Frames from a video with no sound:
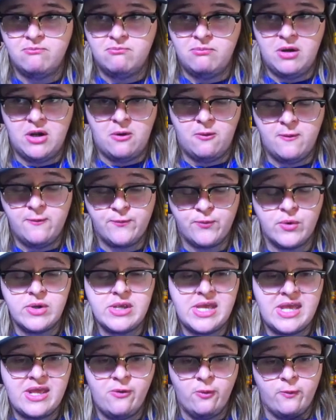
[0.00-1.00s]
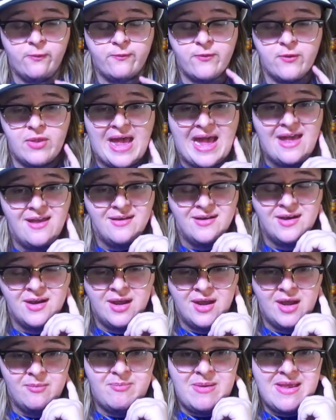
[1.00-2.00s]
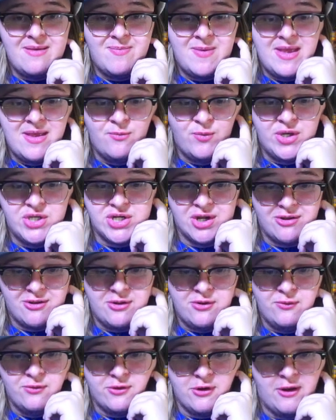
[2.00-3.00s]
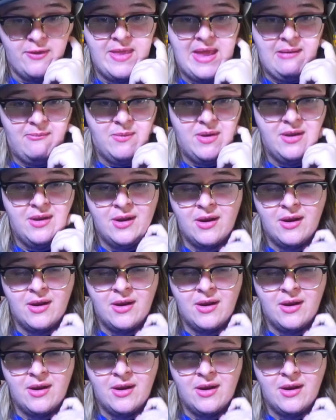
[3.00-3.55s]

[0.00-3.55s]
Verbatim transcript: you know, a free heal for that BP we just used on them.